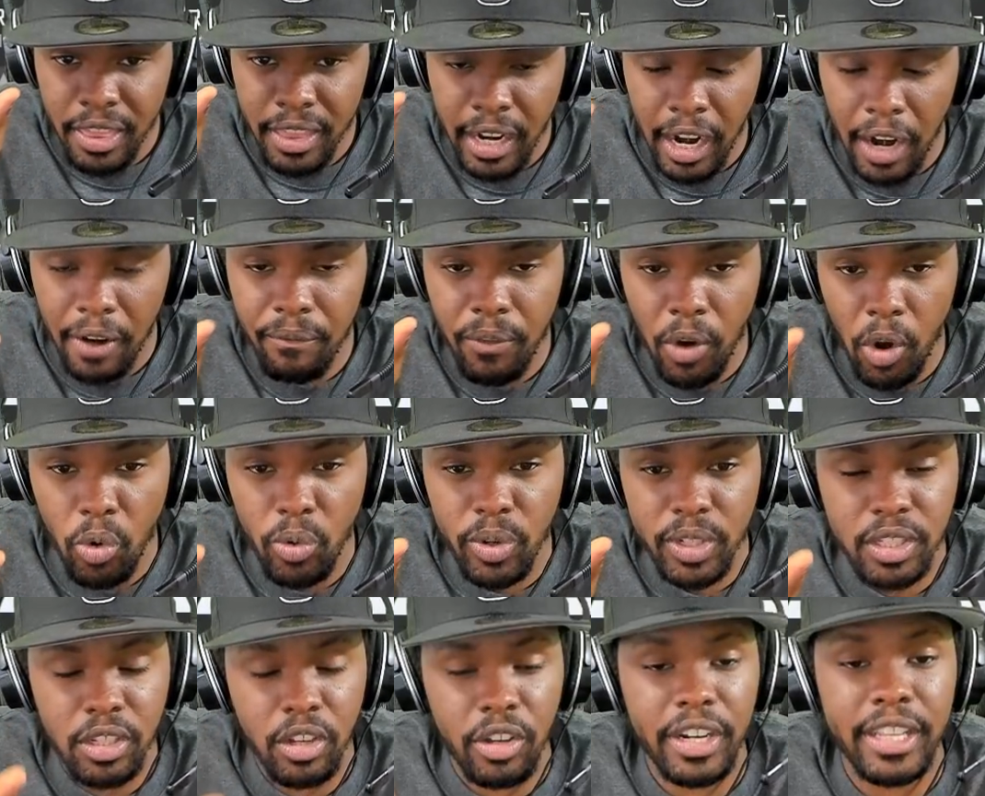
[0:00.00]
that I
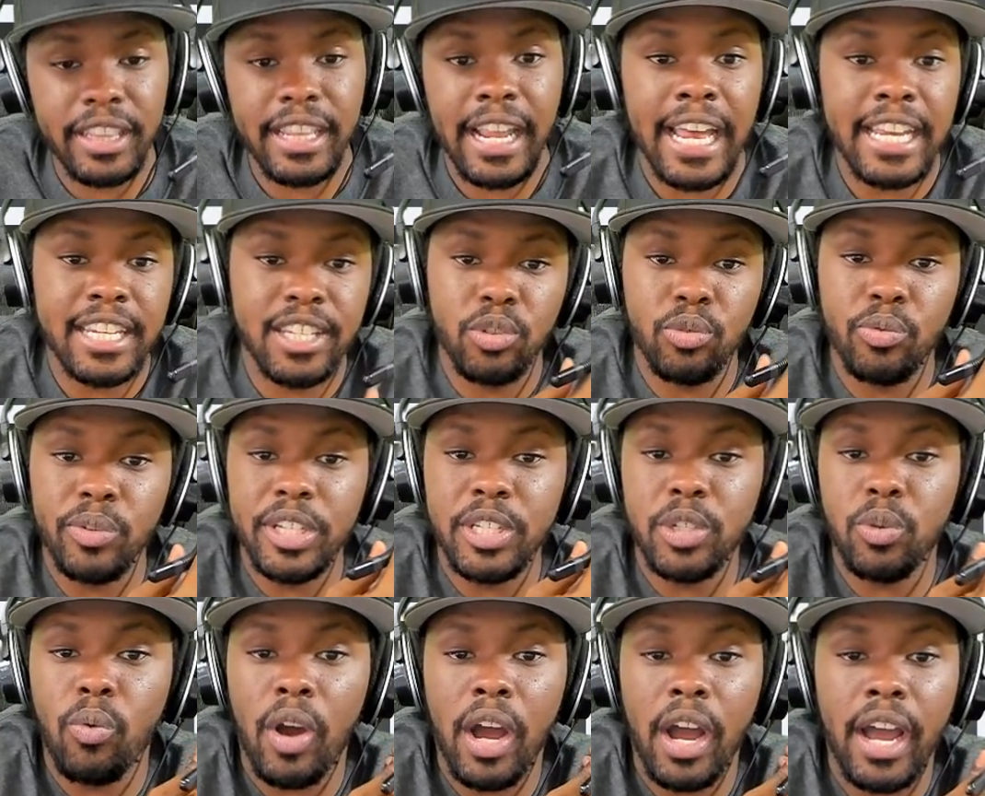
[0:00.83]
focus on and that's the
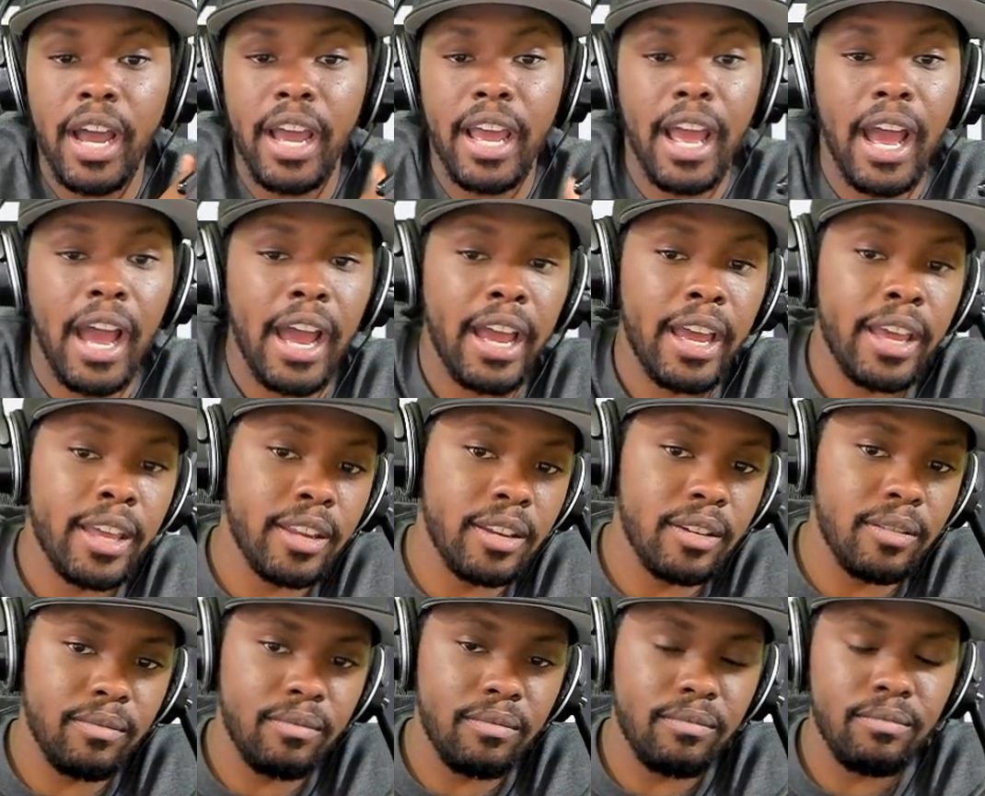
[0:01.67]
reason why
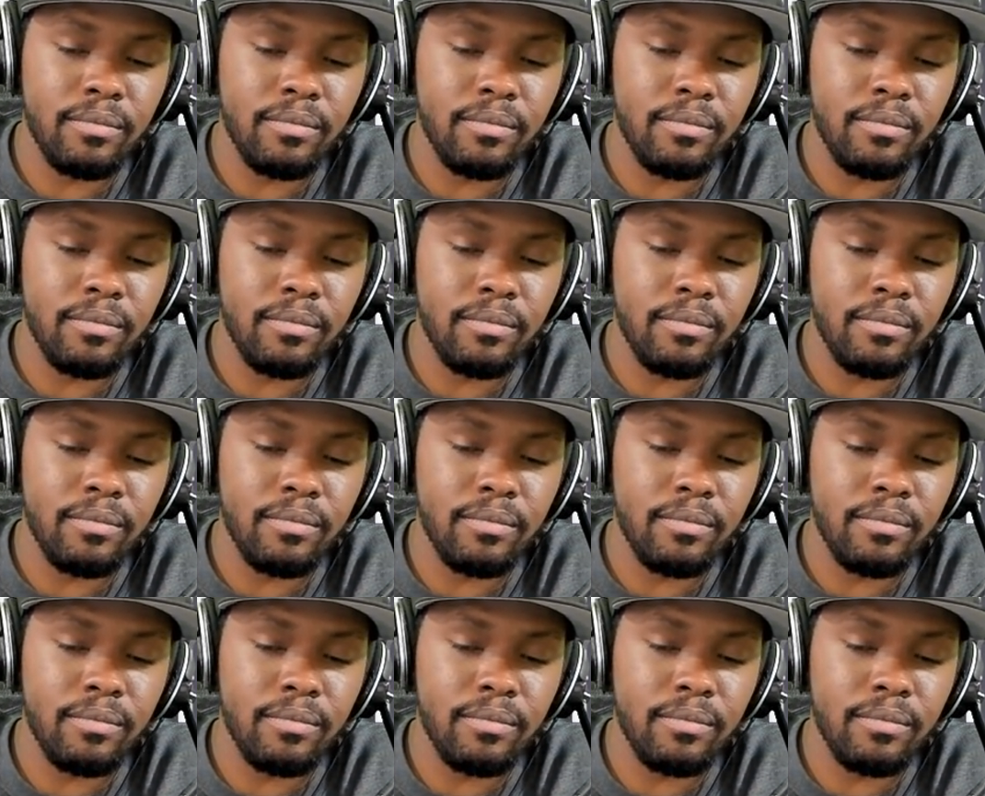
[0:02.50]
I